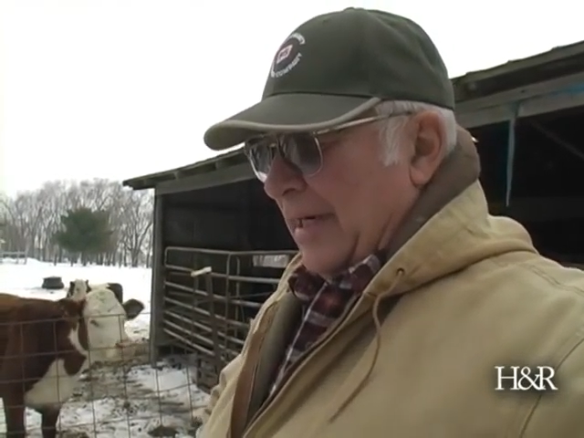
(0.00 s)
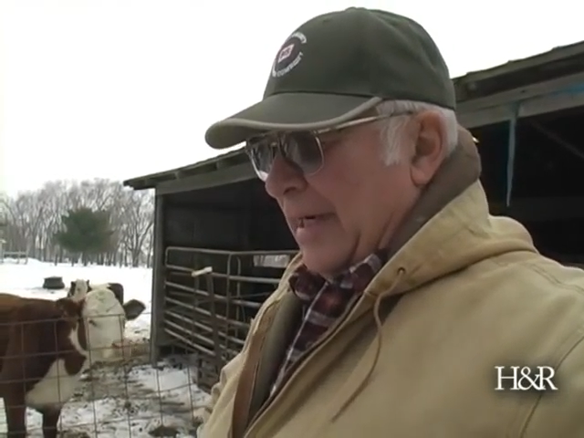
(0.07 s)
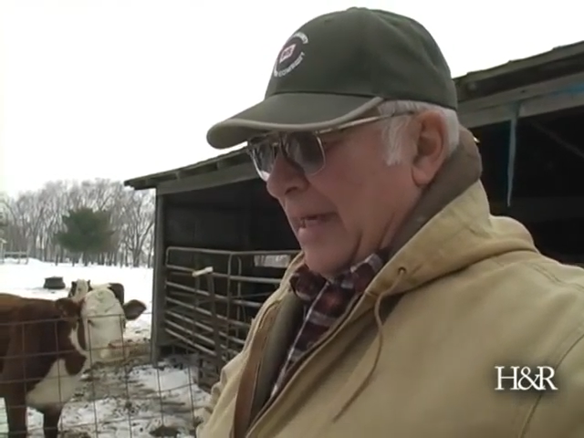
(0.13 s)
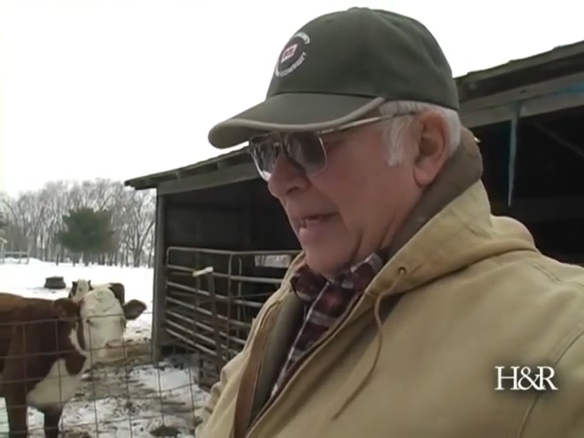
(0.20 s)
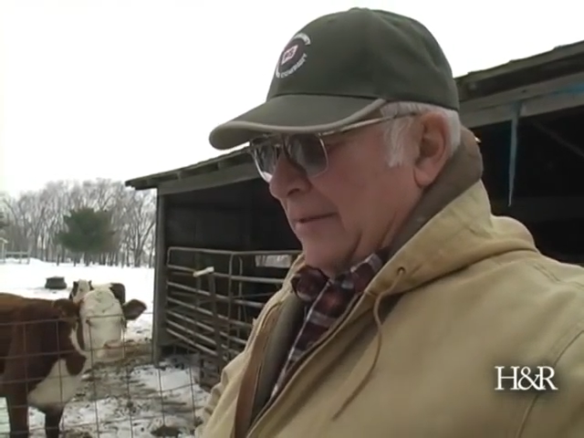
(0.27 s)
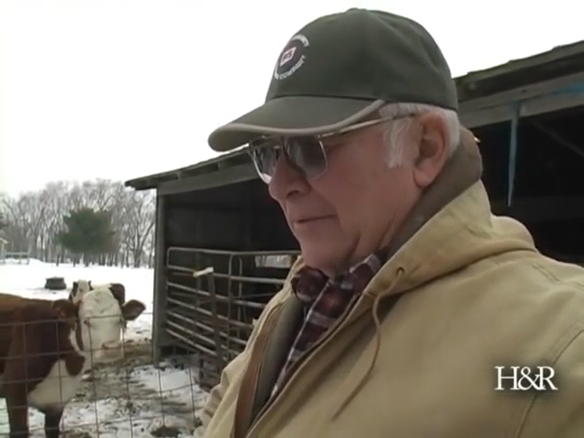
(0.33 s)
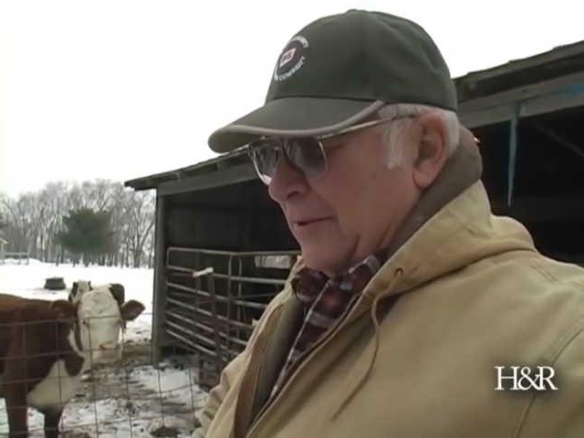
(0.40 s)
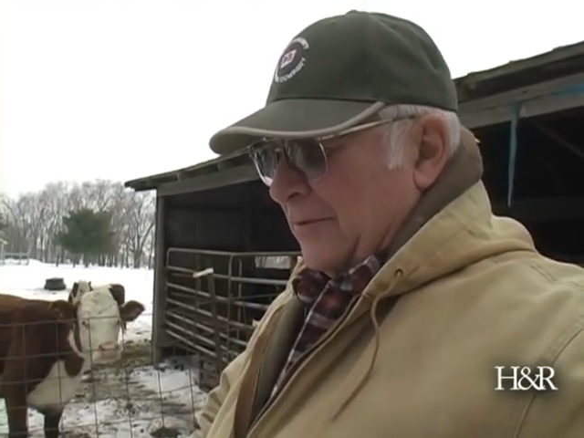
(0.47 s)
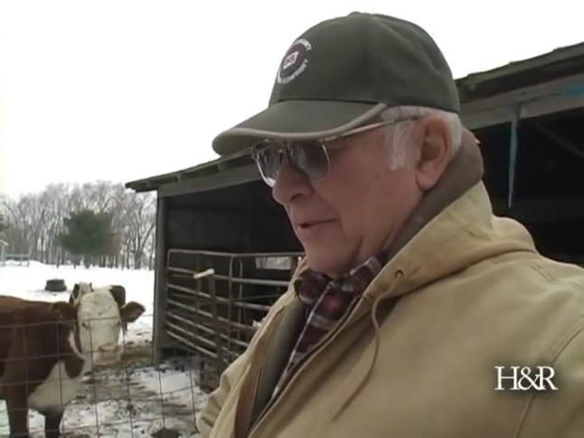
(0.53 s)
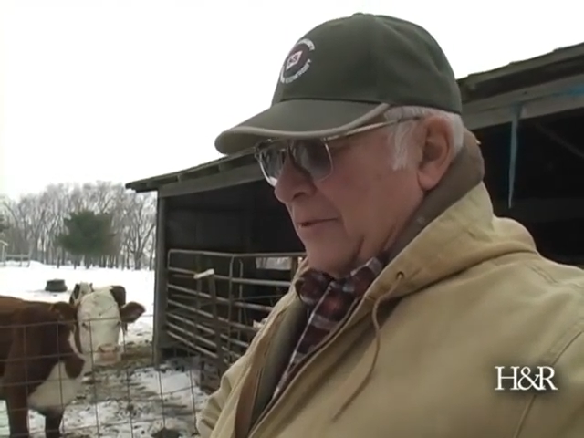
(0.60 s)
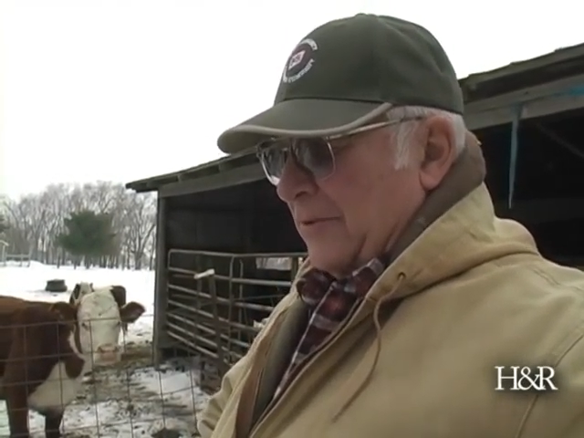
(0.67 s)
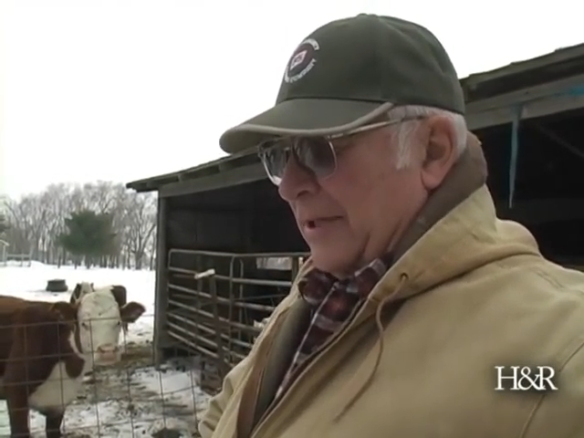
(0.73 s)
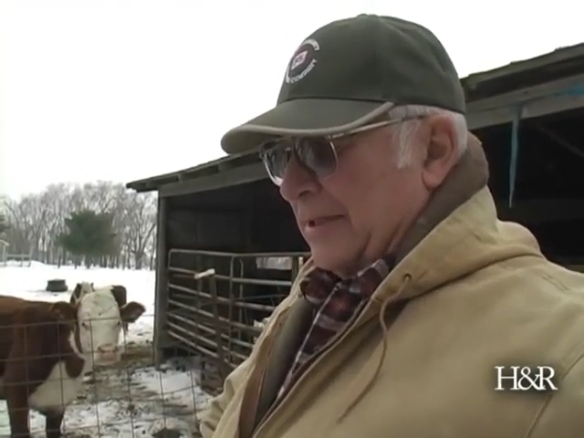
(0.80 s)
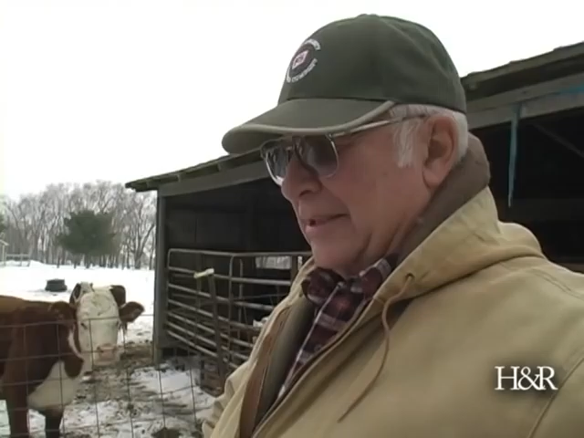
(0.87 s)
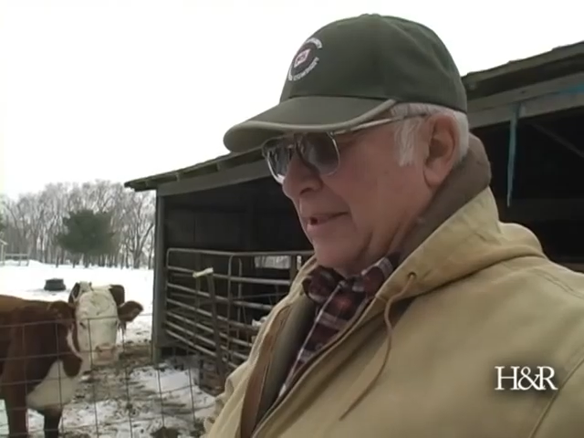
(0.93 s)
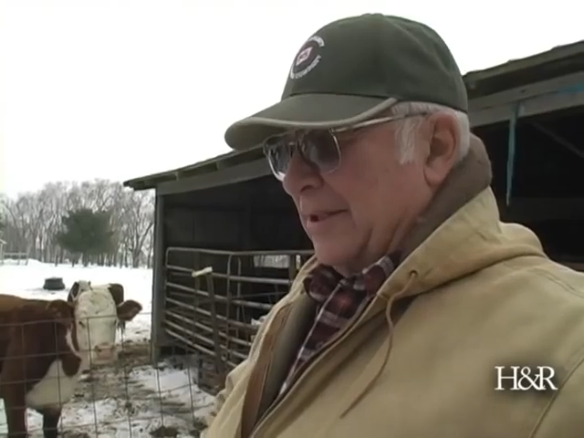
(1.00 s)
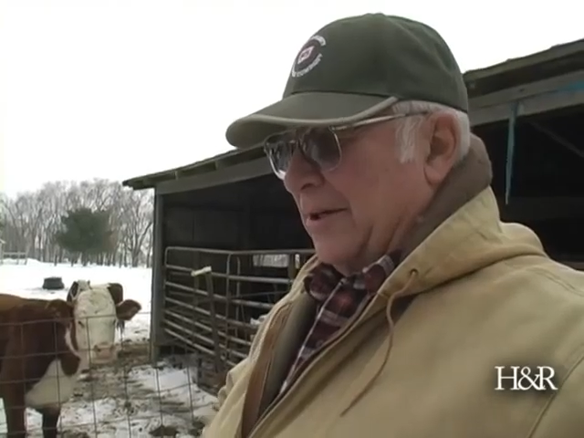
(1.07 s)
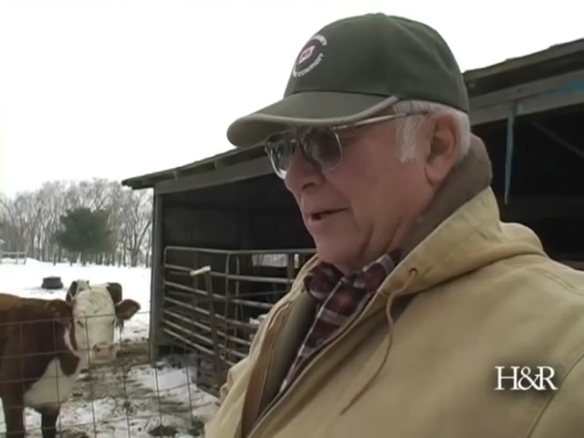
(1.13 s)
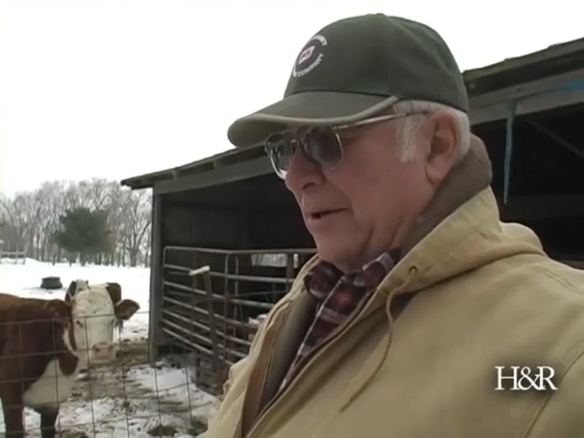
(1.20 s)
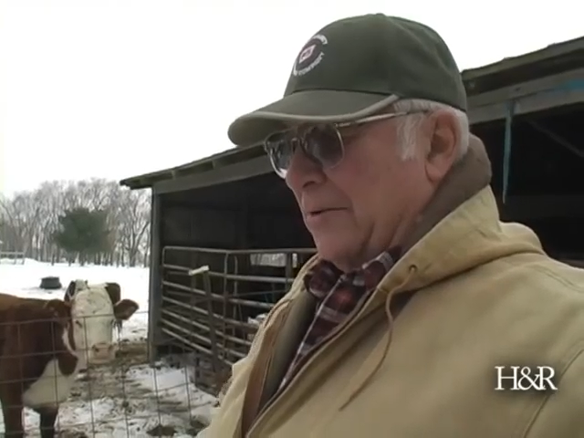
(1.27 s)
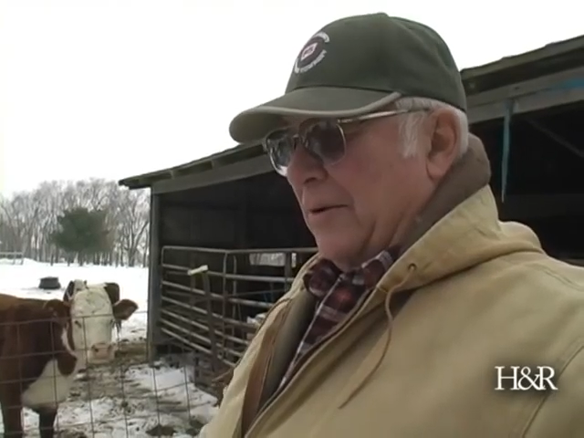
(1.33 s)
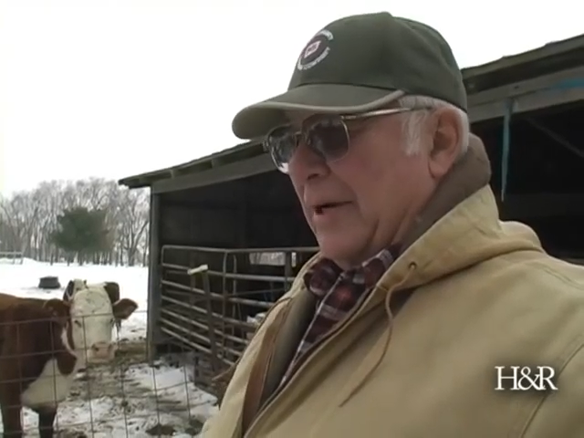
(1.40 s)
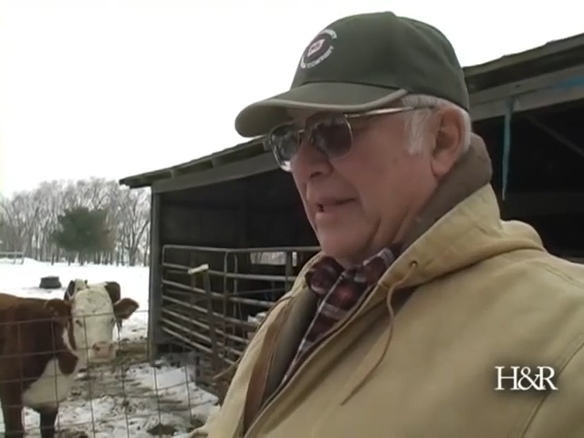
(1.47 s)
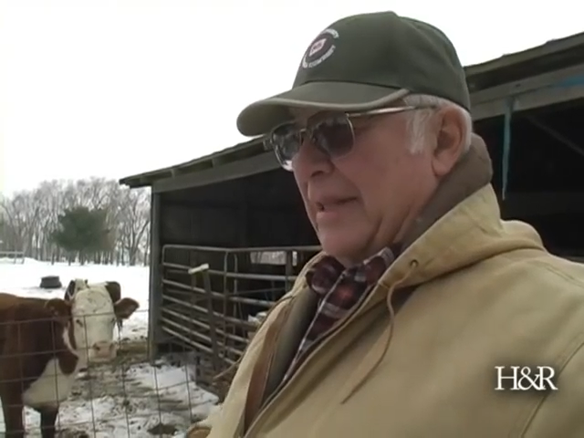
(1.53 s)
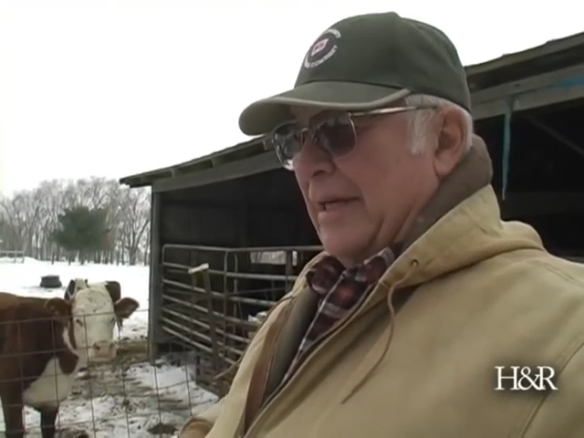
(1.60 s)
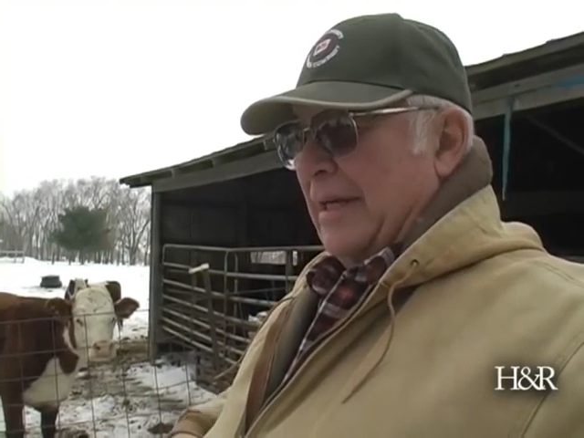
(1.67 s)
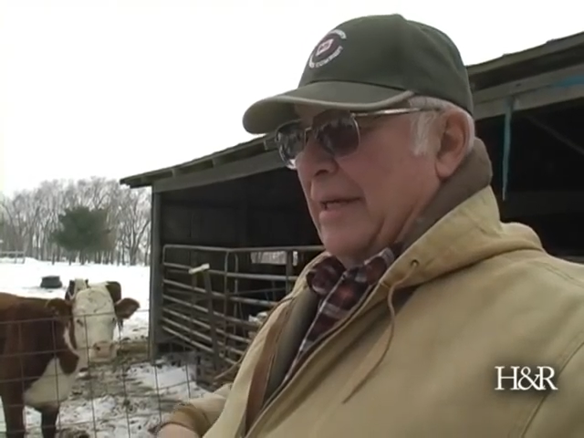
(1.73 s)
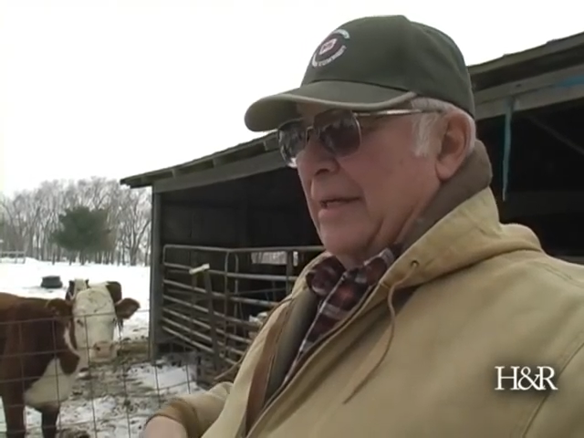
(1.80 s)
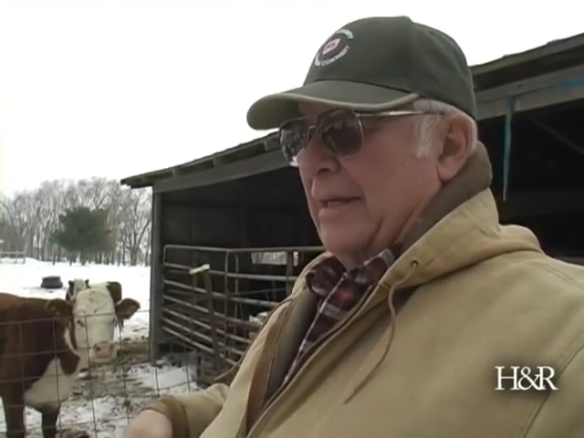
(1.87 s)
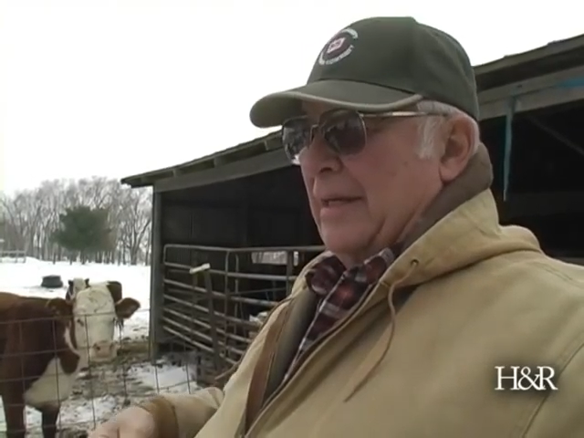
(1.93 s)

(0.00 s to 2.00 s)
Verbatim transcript: And when we went to look, why the